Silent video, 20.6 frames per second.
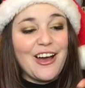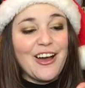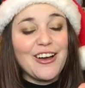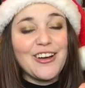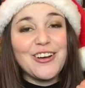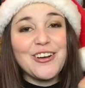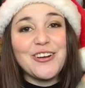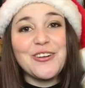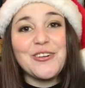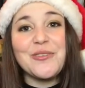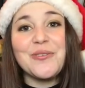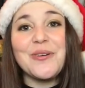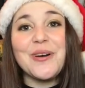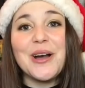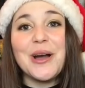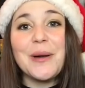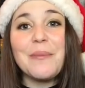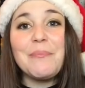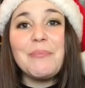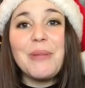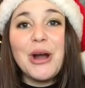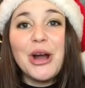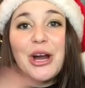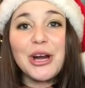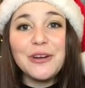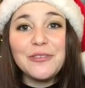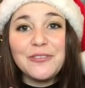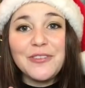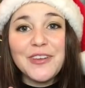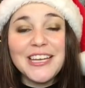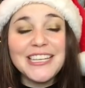Oh,
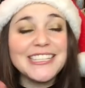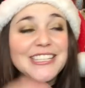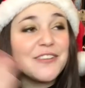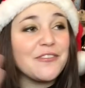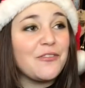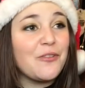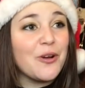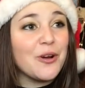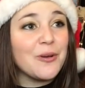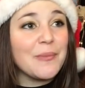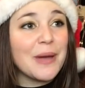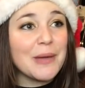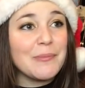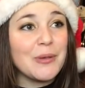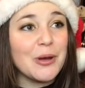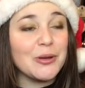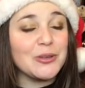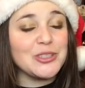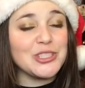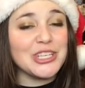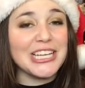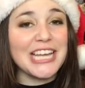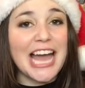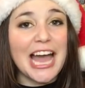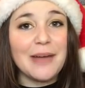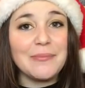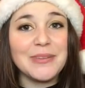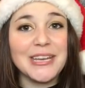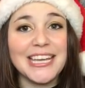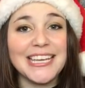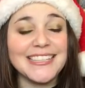perfect for my potion
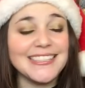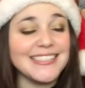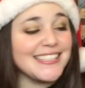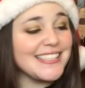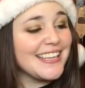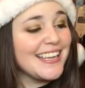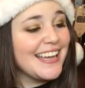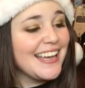cabinet.